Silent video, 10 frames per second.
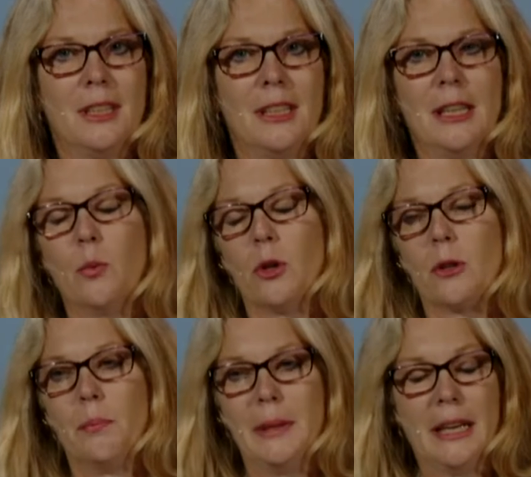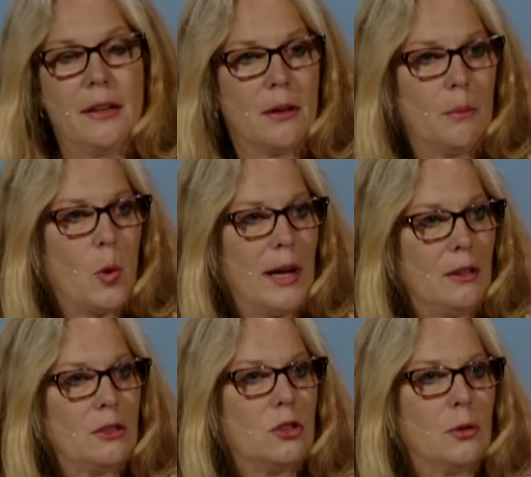It worked beyond our
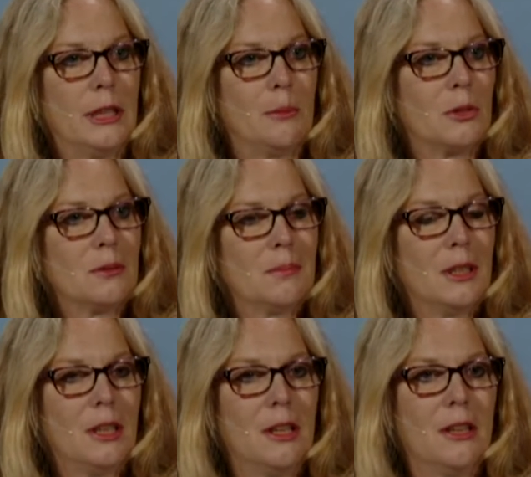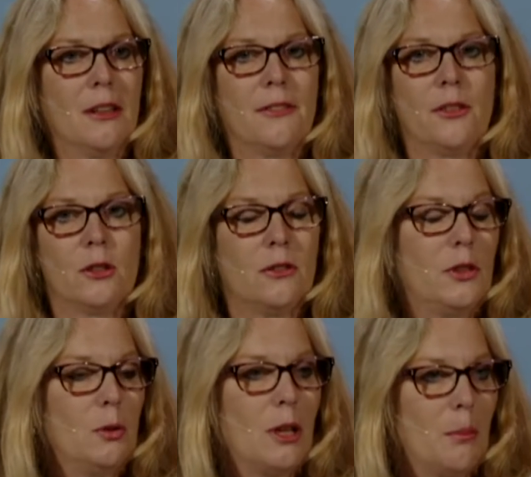wildest dreams. The first
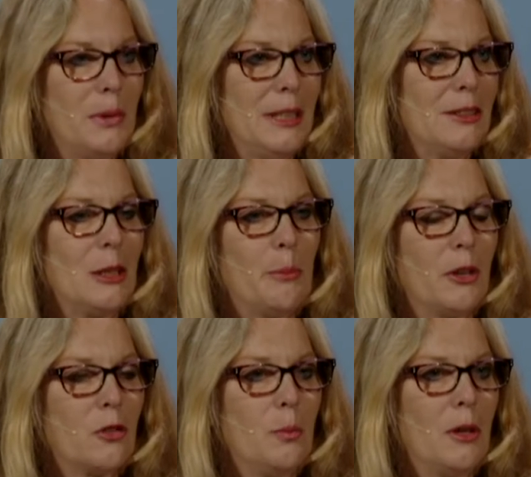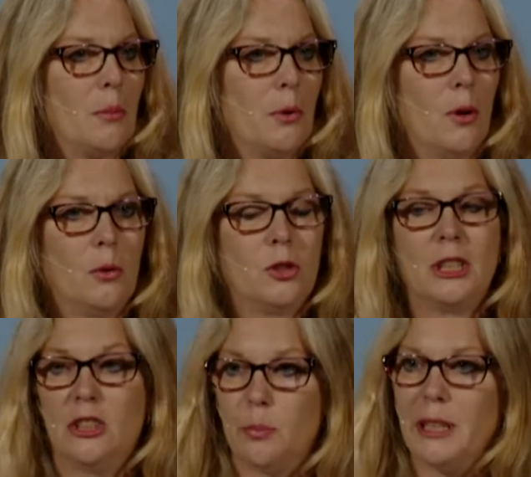few companies that Mark Smith approached, he
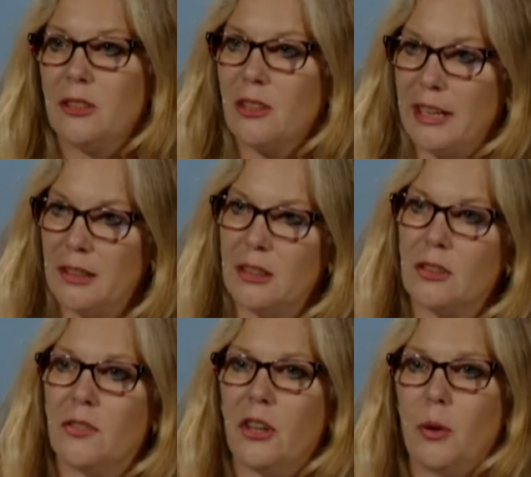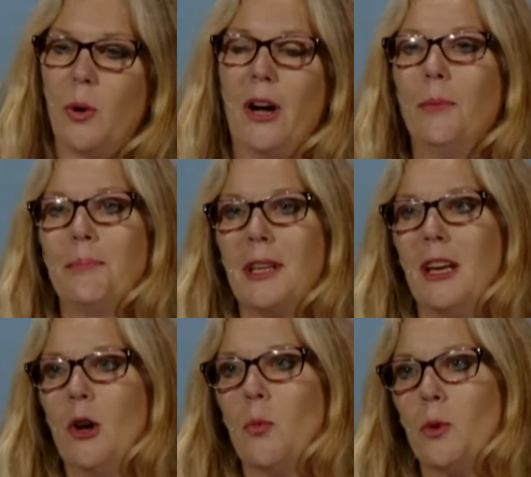speaks scientist very well,
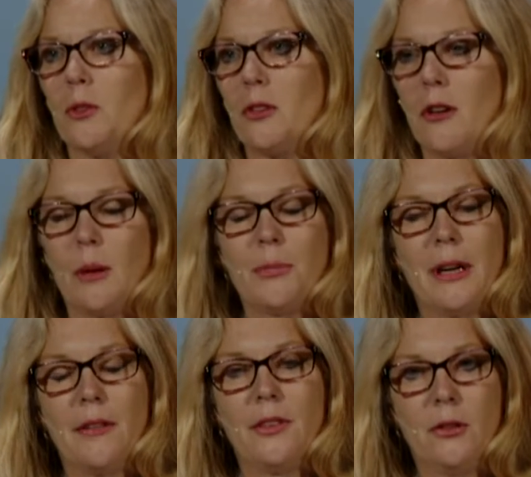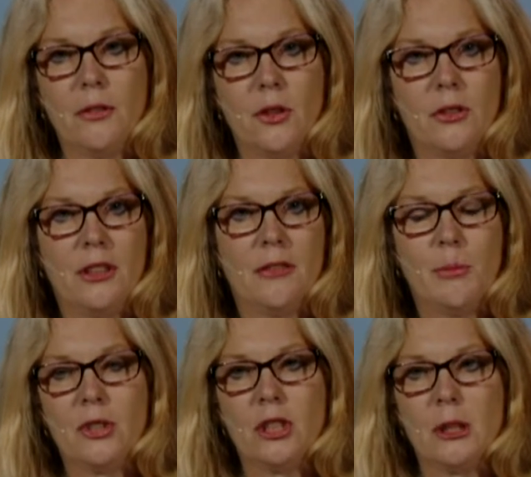were startups out of the University of
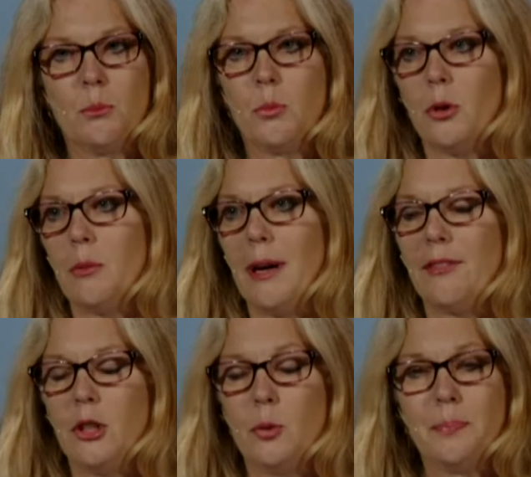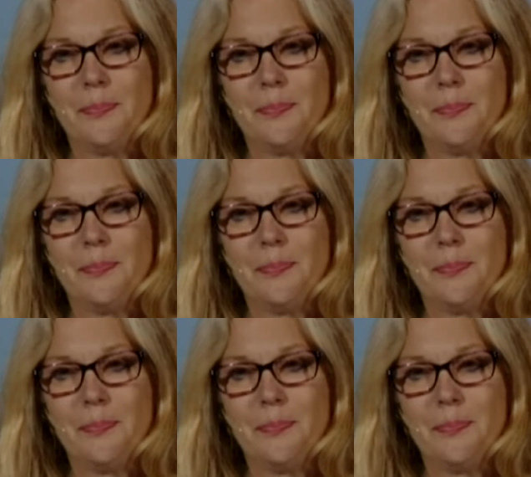Michigan, pre-revenue,